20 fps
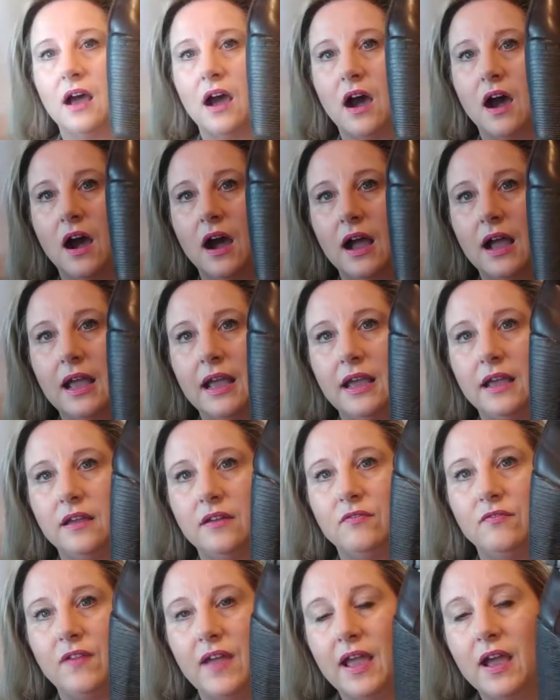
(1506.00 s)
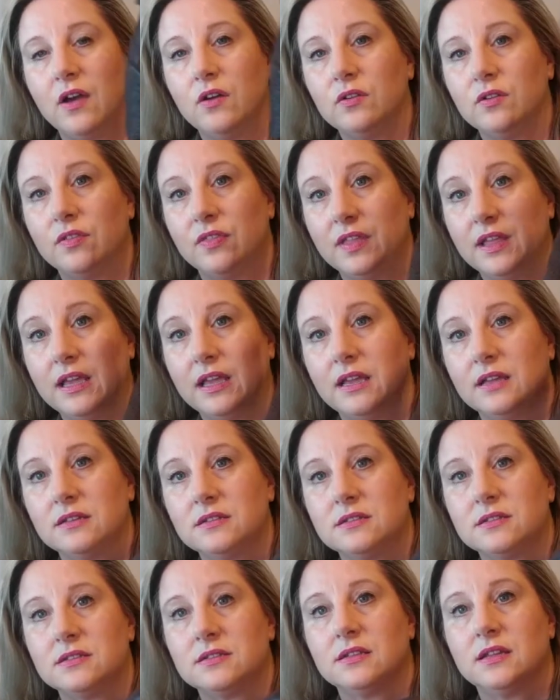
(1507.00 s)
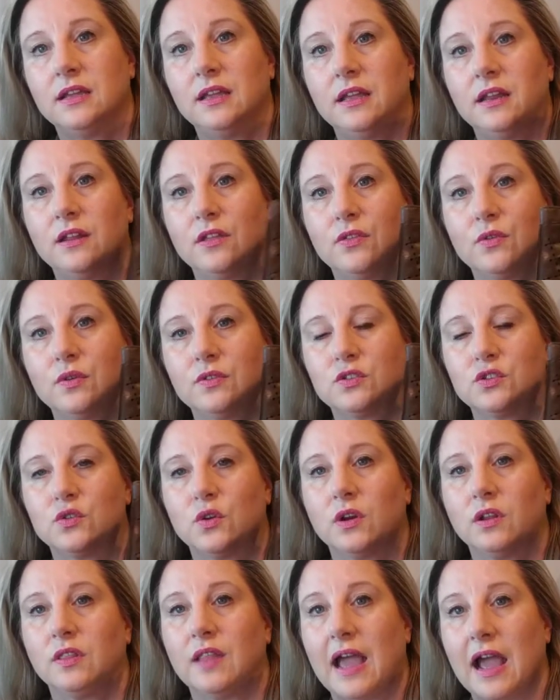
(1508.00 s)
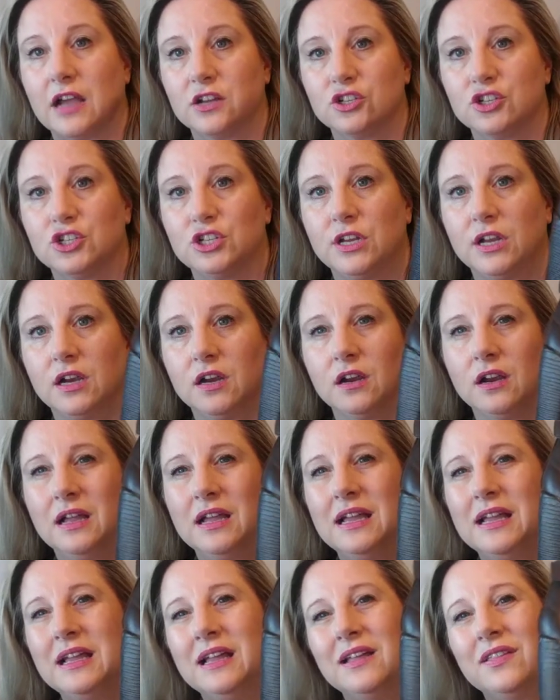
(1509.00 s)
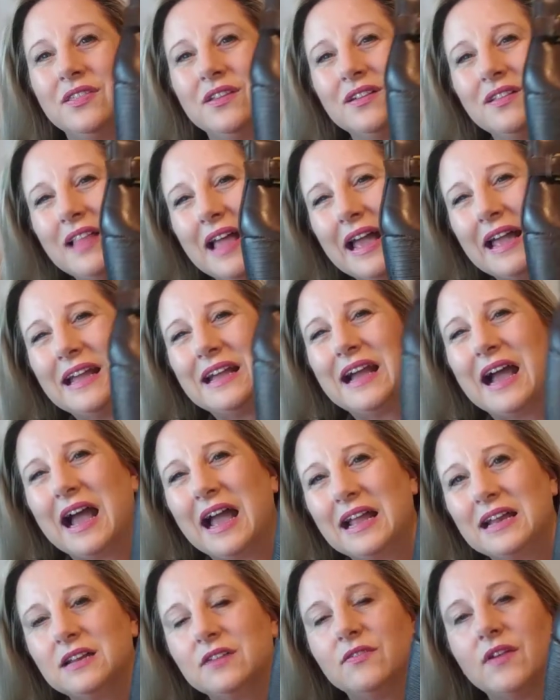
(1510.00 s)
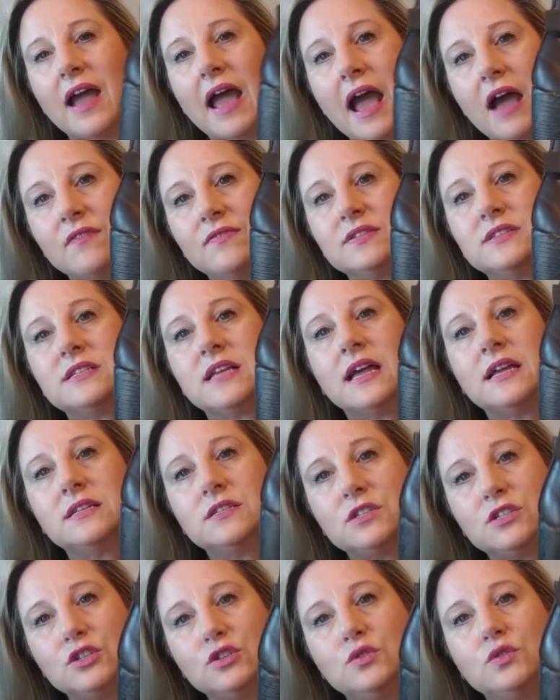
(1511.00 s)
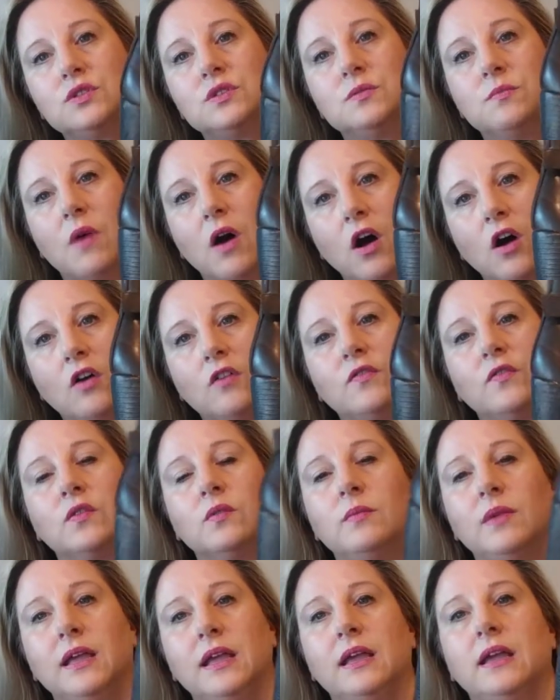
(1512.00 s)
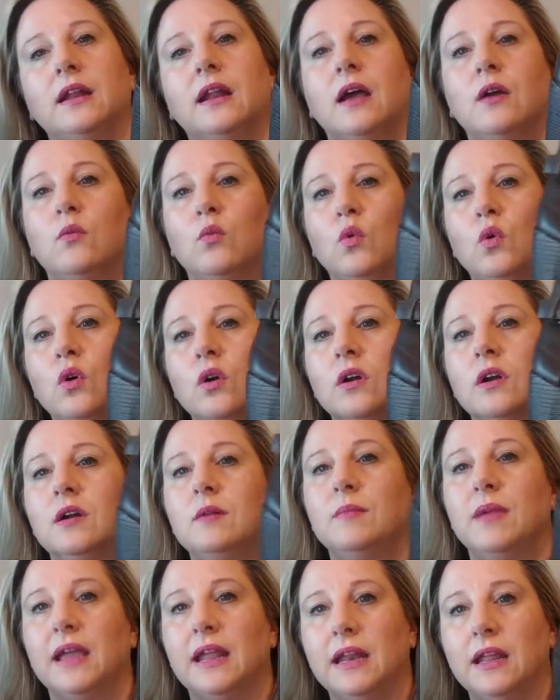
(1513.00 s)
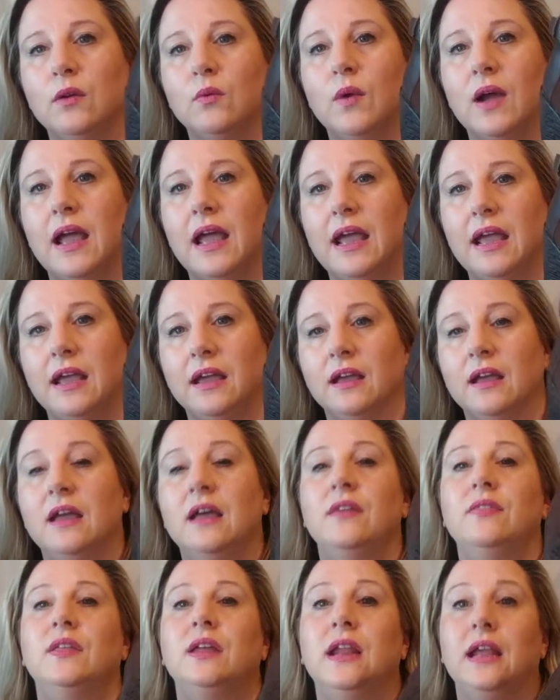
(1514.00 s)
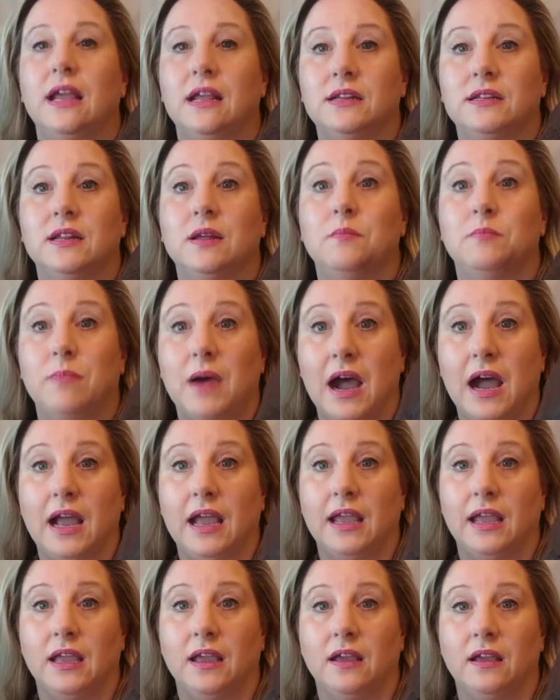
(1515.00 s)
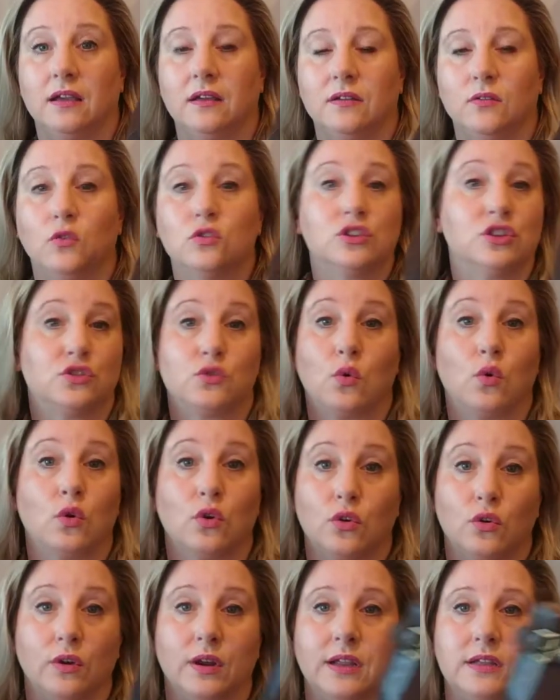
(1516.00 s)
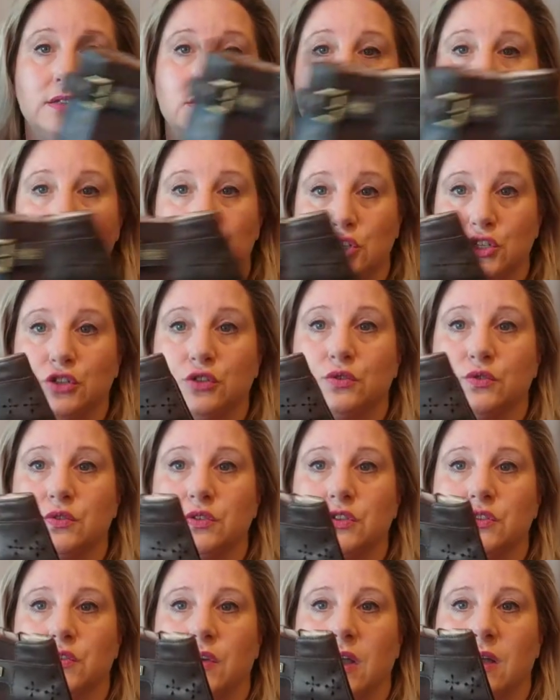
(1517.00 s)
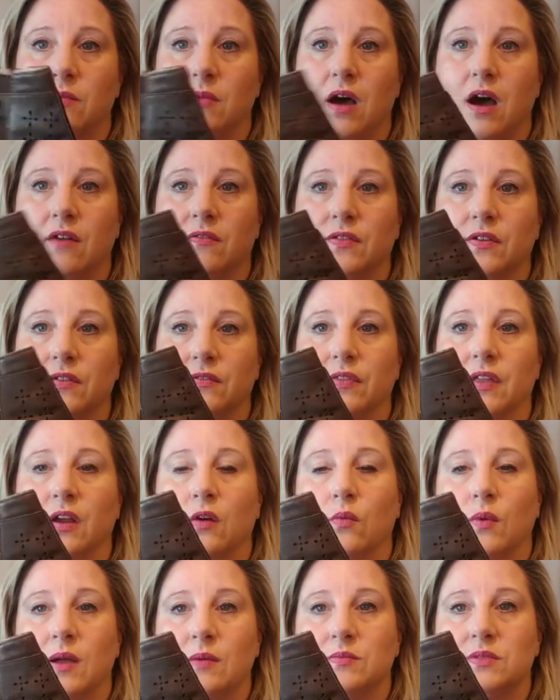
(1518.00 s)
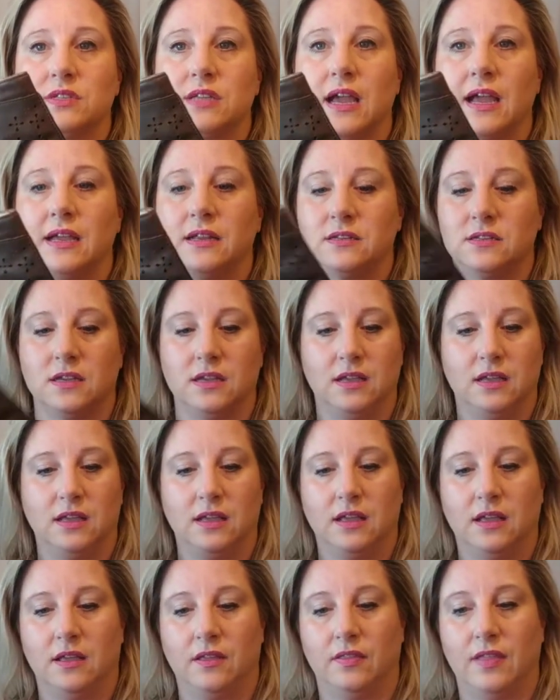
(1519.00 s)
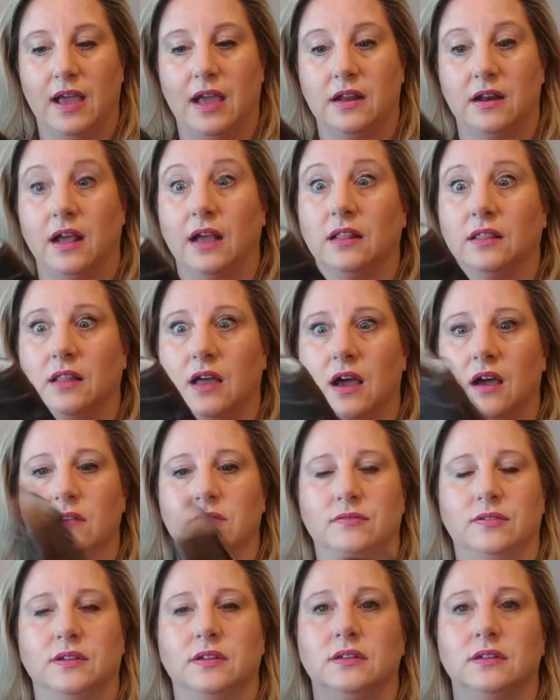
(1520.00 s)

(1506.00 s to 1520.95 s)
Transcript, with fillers: I found these in a thrift store last year. They're like kind of a half a size too small for me, and I wore them anyway. Then I ended up buying or just ordering some shoes um, off of their website that I love.